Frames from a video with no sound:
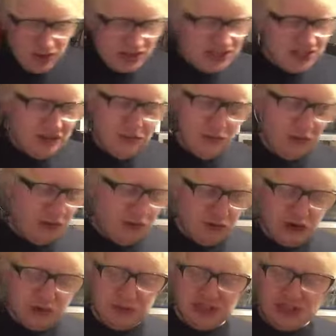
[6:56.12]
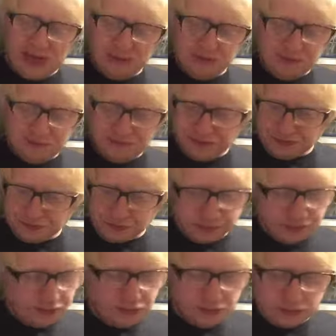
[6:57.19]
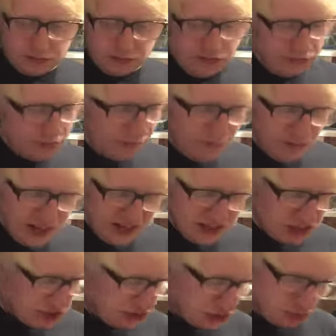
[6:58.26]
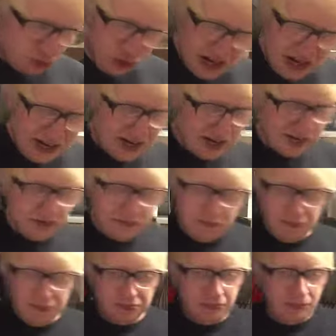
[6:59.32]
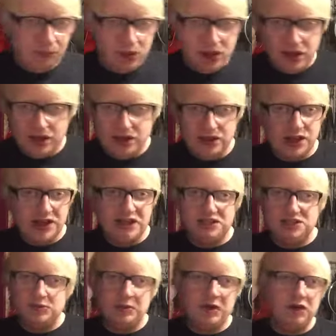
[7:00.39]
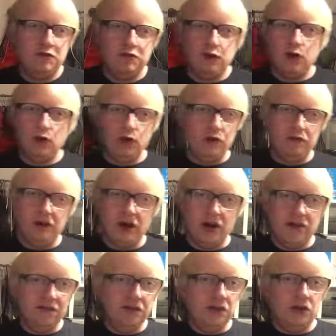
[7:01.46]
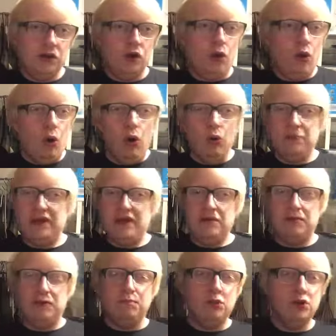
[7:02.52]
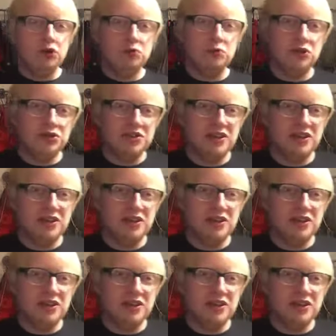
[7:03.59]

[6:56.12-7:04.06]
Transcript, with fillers: 7.3%. It's drinking like it's about 4 or 5, albeit with a much more